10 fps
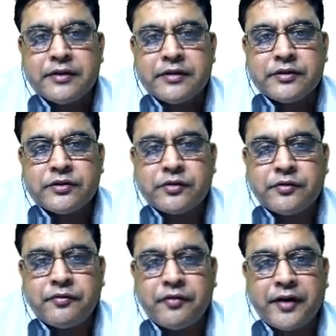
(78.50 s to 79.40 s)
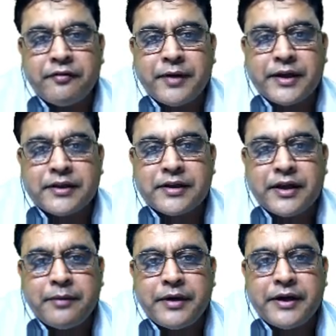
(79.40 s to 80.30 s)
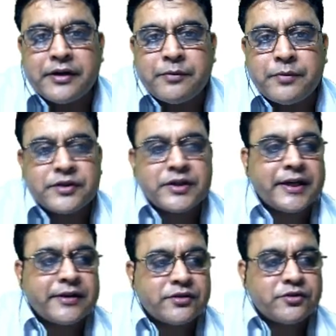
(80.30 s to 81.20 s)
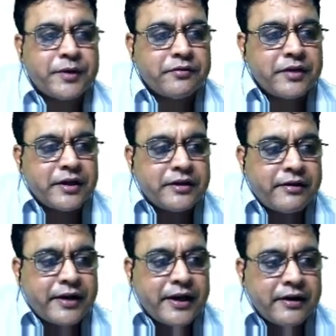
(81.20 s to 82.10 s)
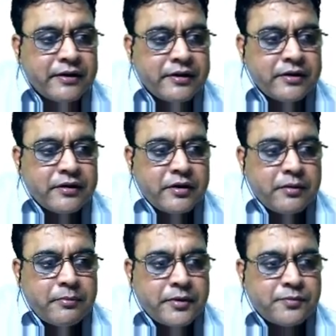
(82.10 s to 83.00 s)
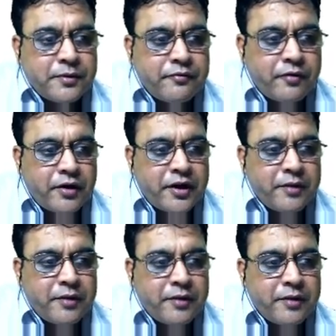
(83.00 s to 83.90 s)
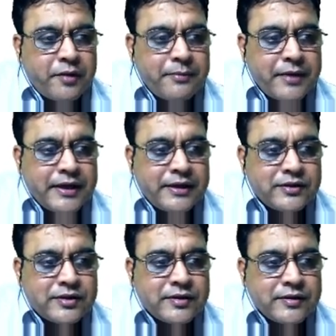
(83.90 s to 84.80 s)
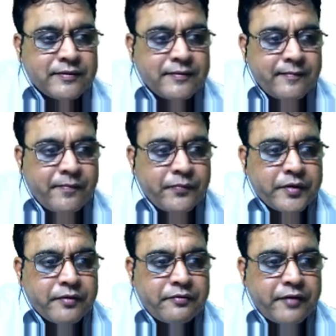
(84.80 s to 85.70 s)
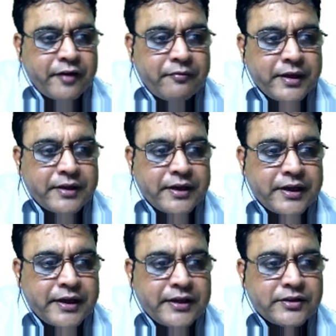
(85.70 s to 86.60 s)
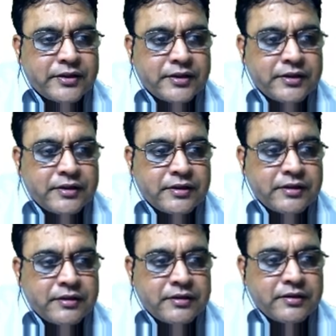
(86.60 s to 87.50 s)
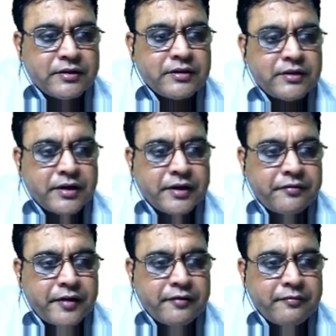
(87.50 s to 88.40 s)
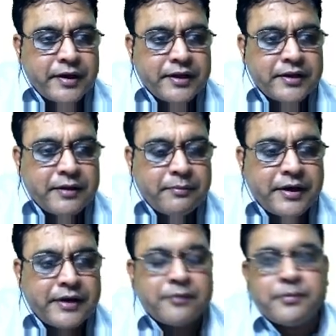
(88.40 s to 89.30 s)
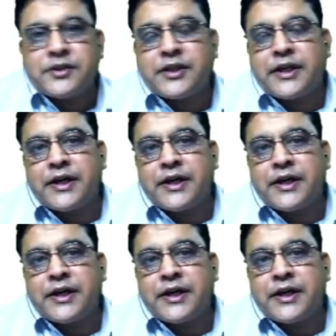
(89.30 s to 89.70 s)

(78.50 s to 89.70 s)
So 5 by 3 meter per second. So speed of the other train must be 40 by 3 minus 5 by 3, that is 35 by 3 meter per second.